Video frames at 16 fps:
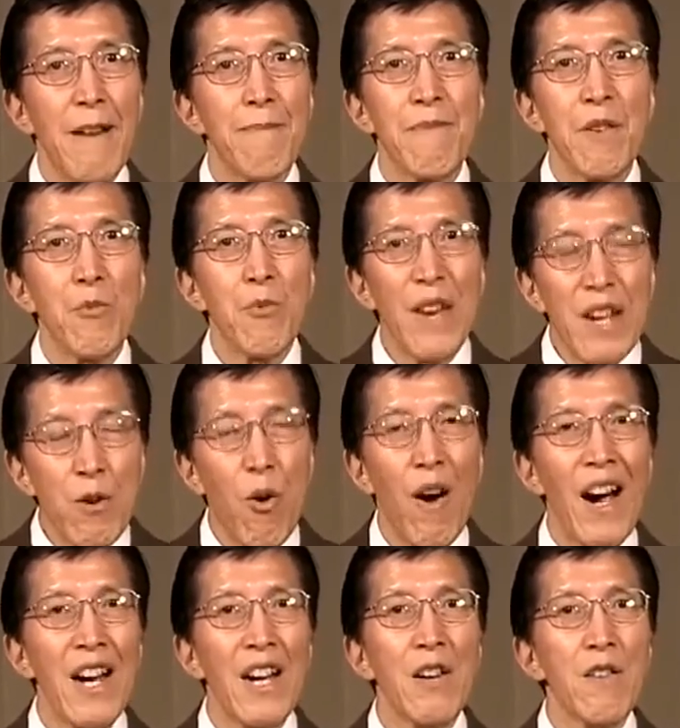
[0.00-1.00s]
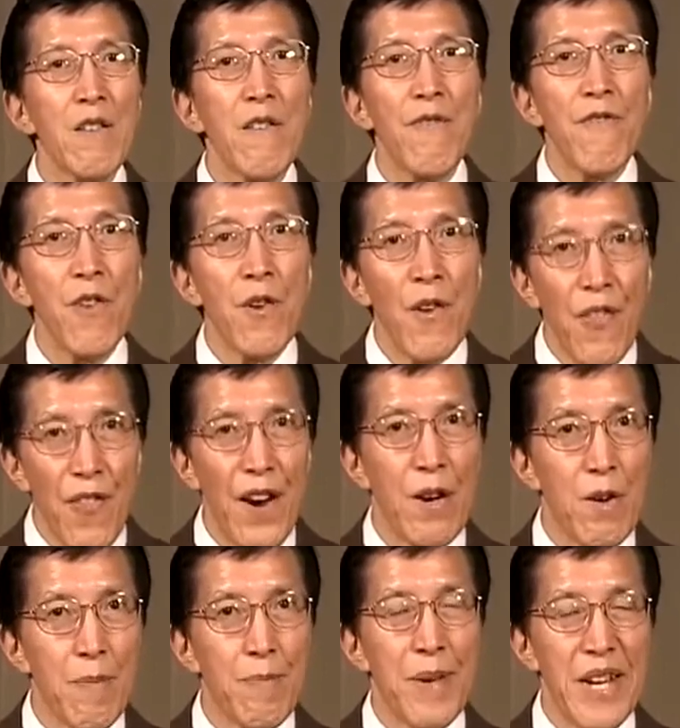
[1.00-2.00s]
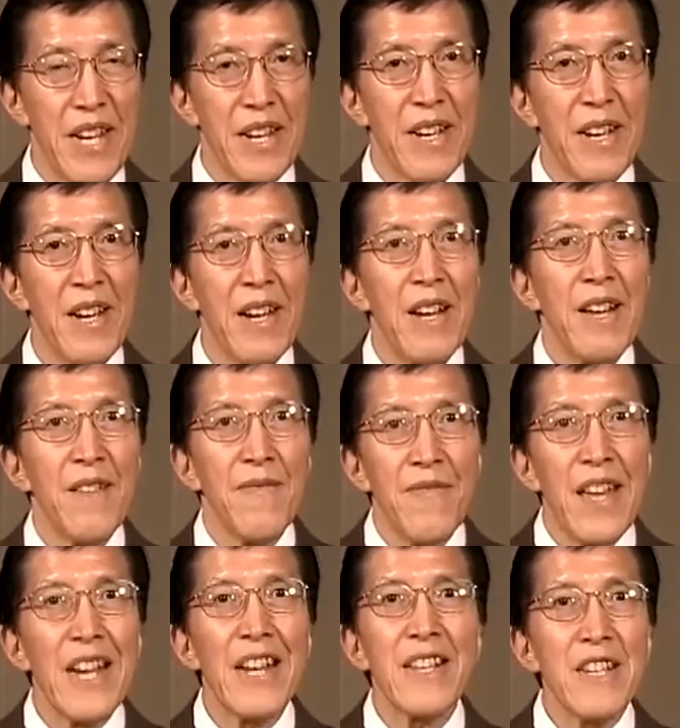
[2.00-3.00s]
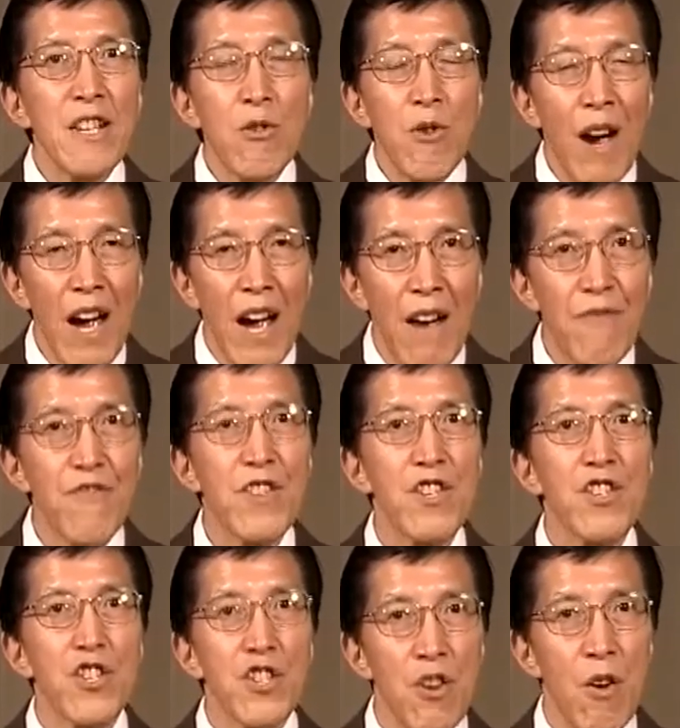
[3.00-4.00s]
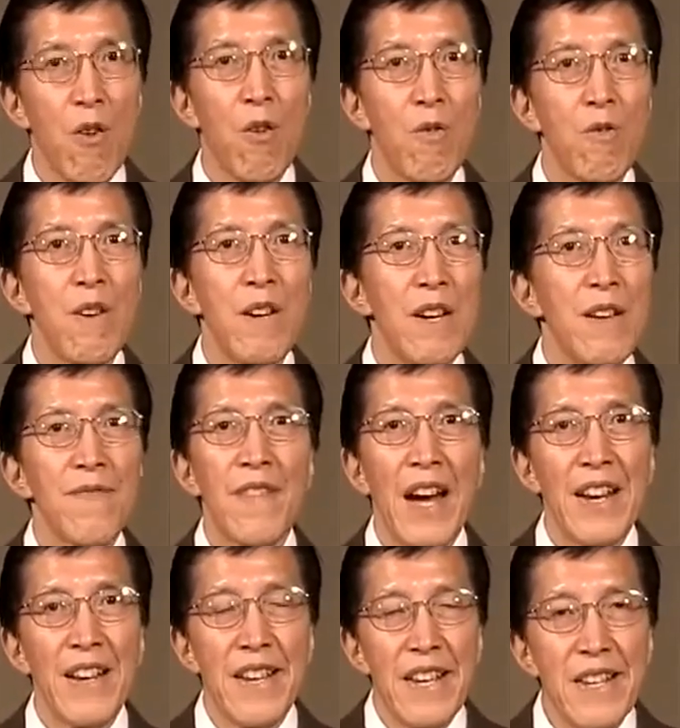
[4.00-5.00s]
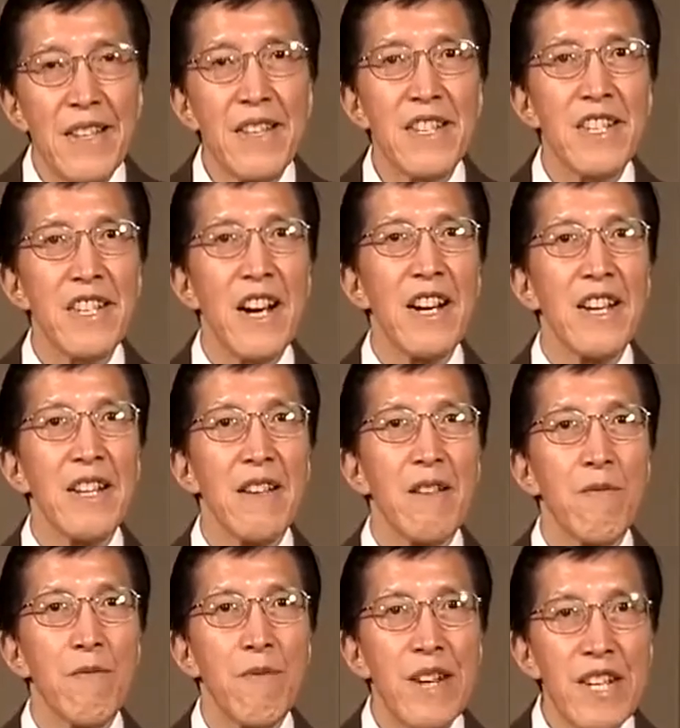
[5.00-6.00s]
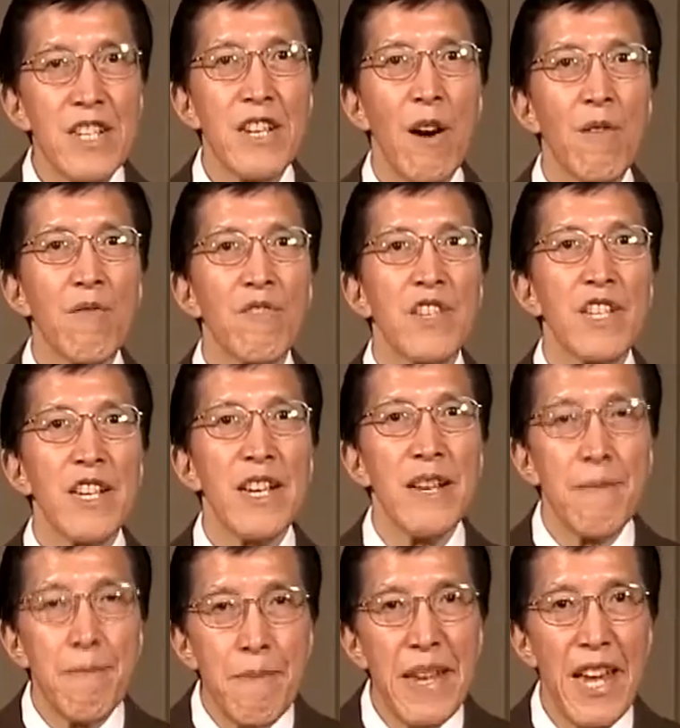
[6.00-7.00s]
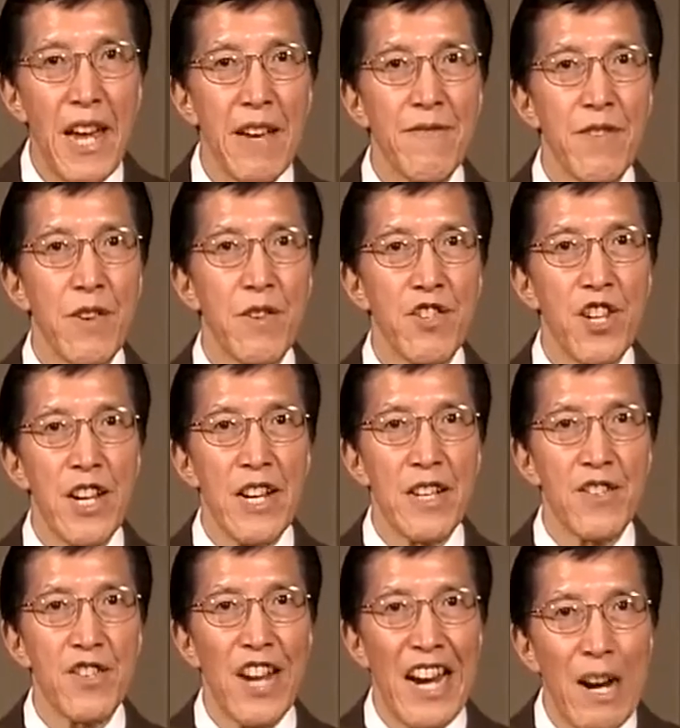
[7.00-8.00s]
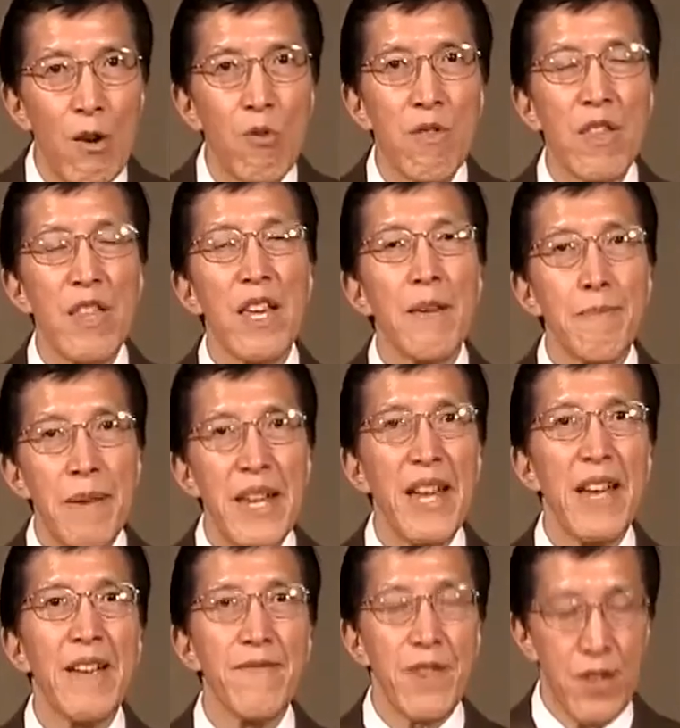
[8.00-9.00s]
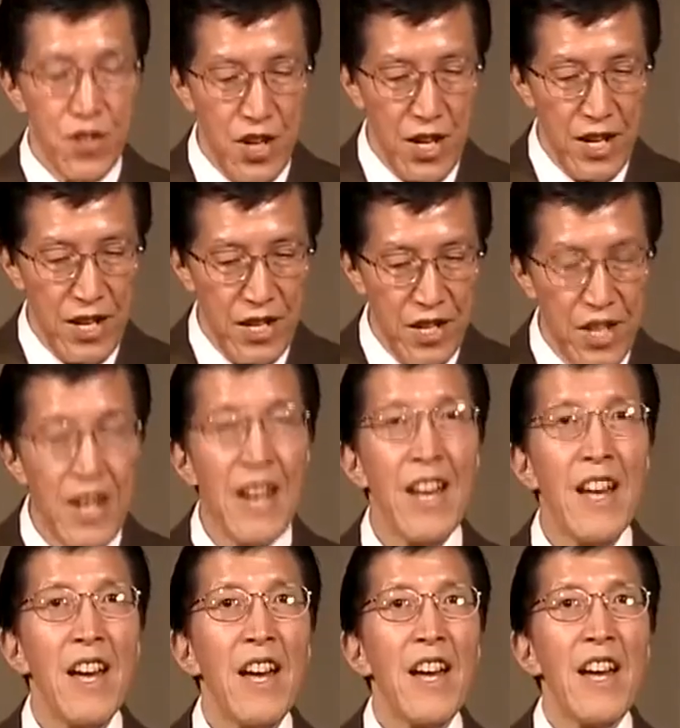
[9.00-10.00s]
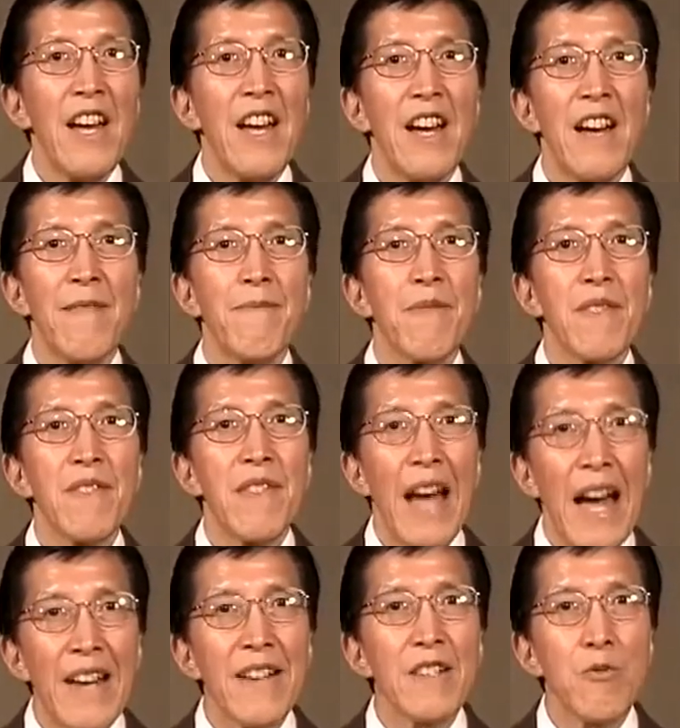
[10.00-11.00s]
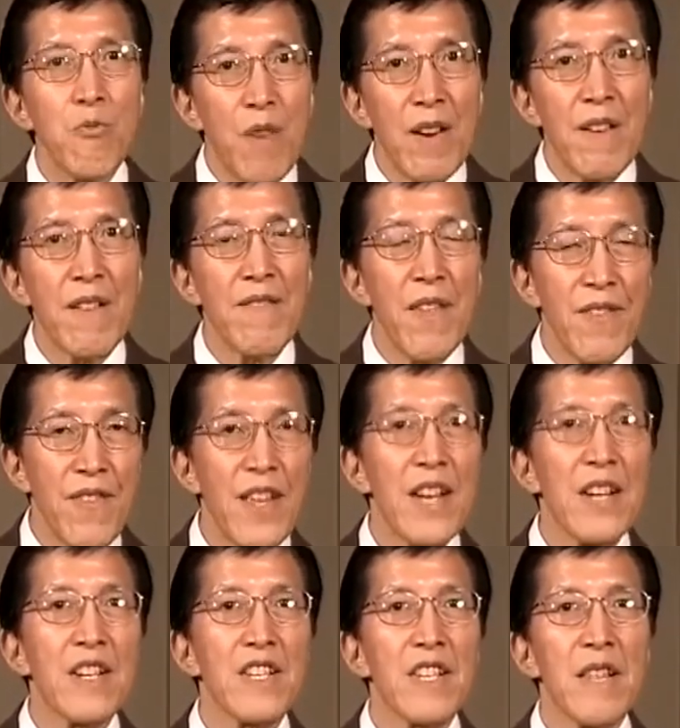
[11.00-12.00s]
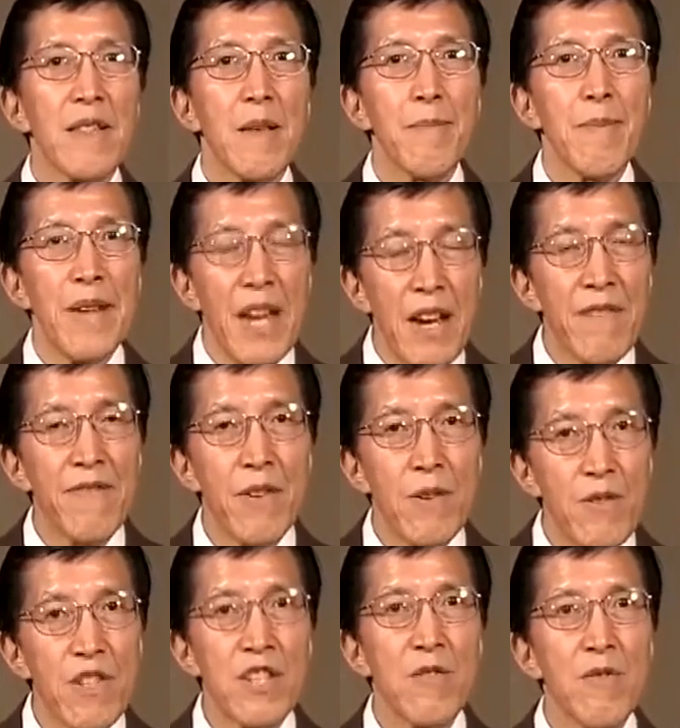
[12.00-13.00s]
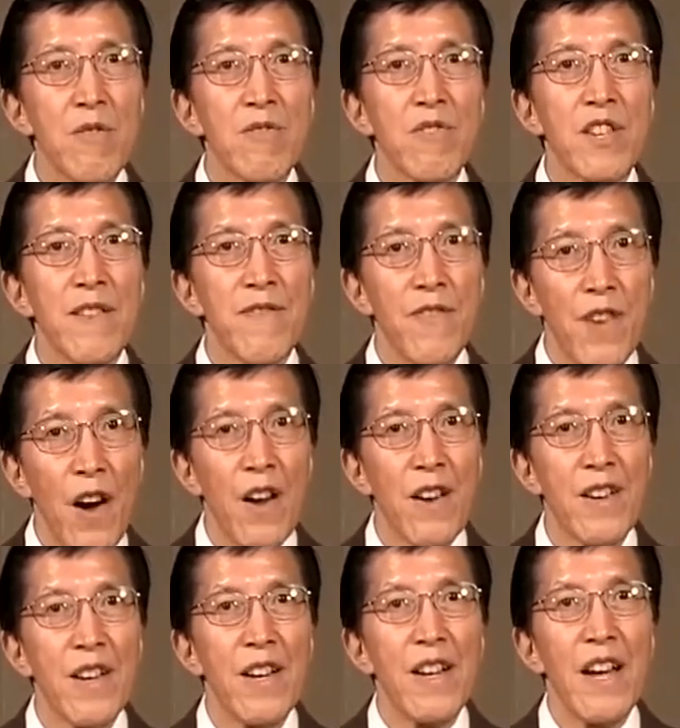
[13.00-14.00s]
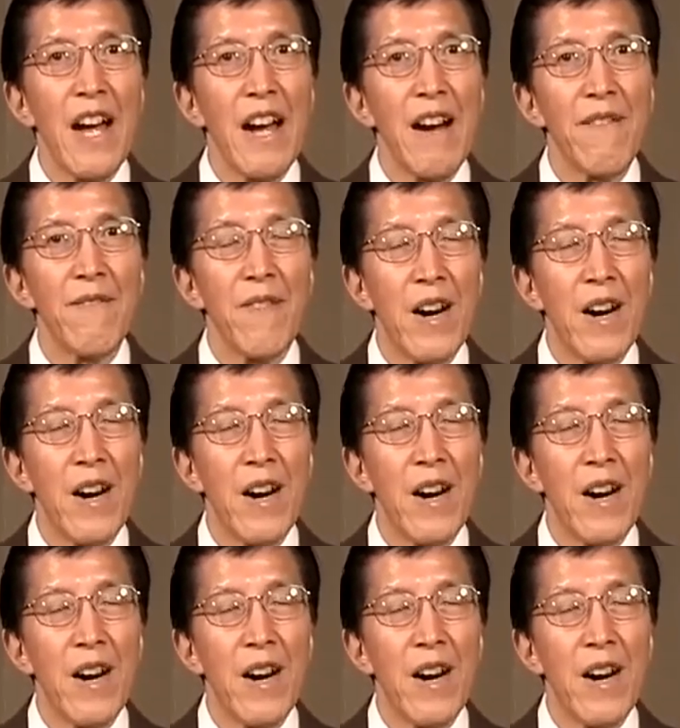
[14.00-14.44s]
required for therapy, then you have to show that insight results in behavior change, healthy behavior change. And that is one of the things that the behavioral schools of thought have